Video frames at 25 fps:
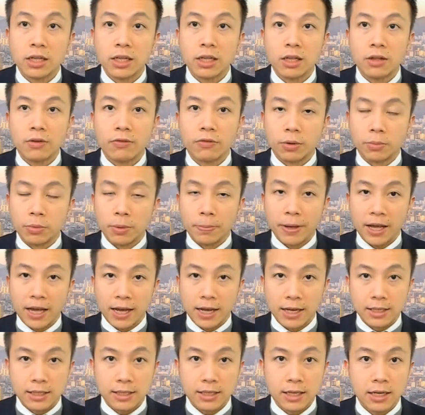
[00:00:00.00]
from the
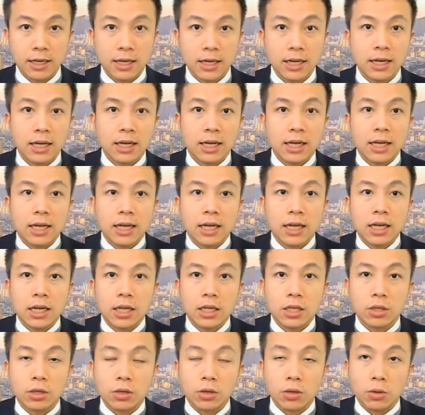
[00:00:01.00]
past.
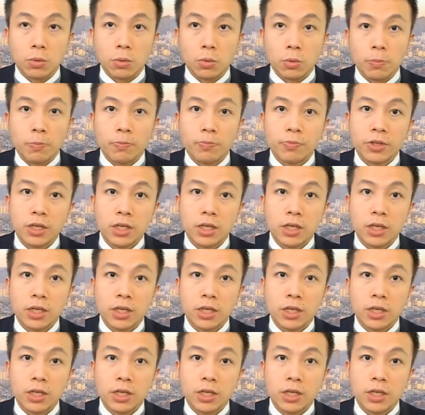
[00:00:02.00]
So